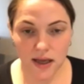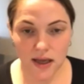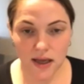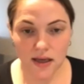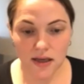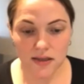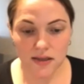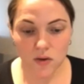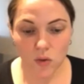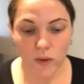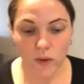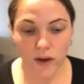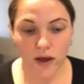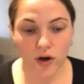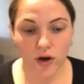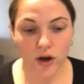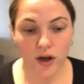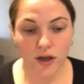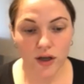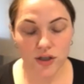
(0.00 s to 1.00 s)
is we
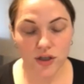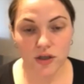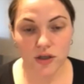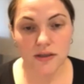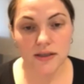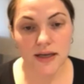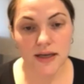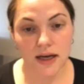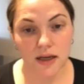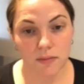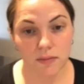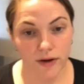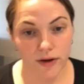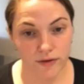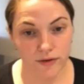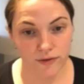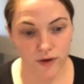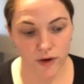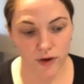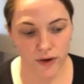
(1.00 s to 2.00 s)
are going to use daily
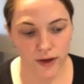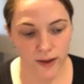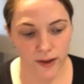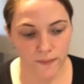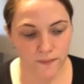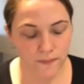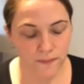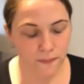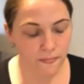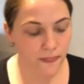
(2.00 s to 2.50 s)
microfolium.